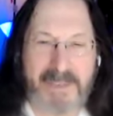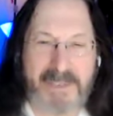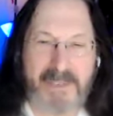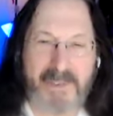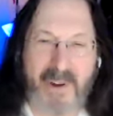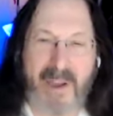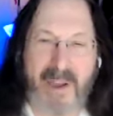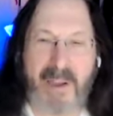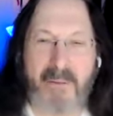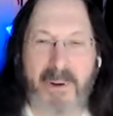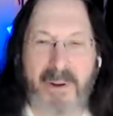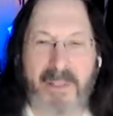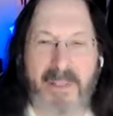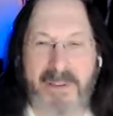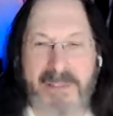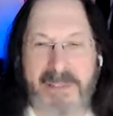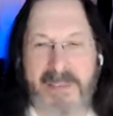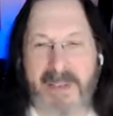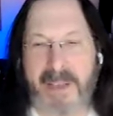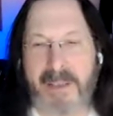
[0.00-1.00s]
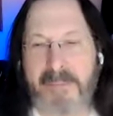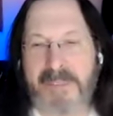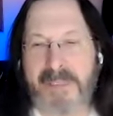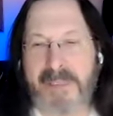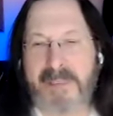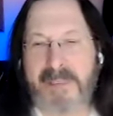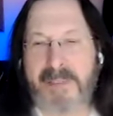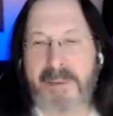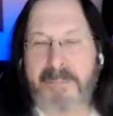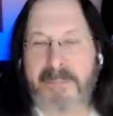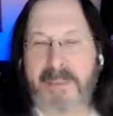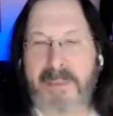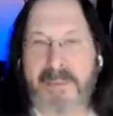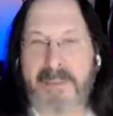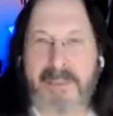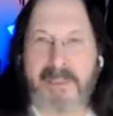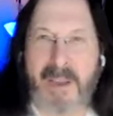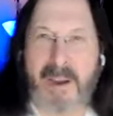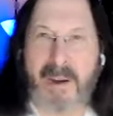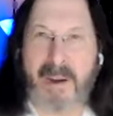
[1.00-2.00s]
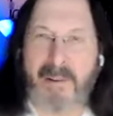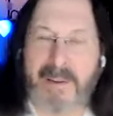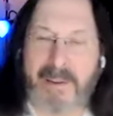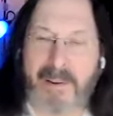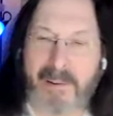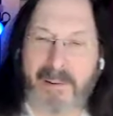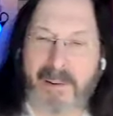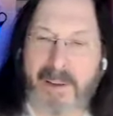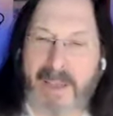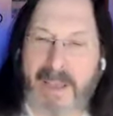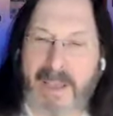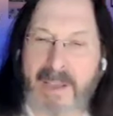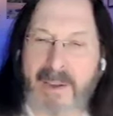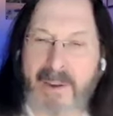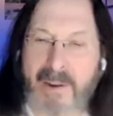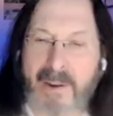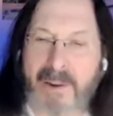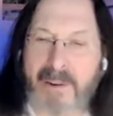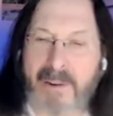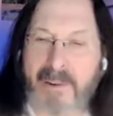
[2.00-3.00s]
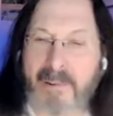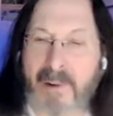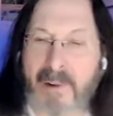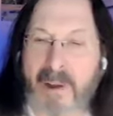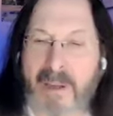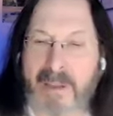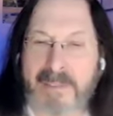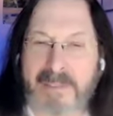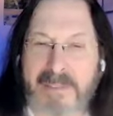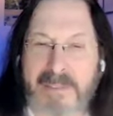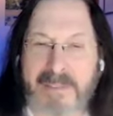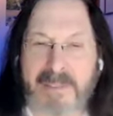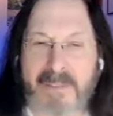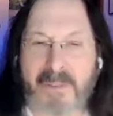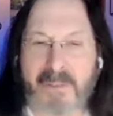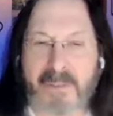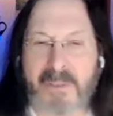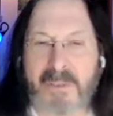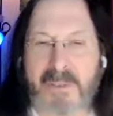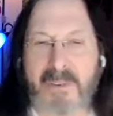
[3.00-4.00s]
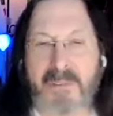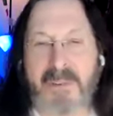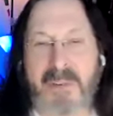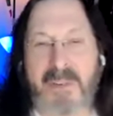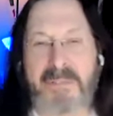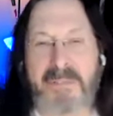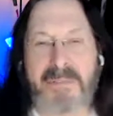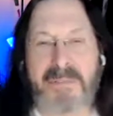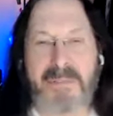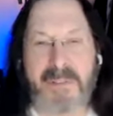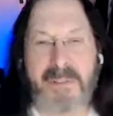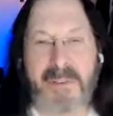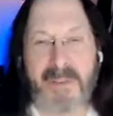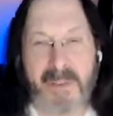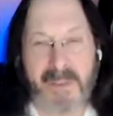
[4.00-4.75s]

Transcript: Please try one of these times that something scary or anger arises or grief.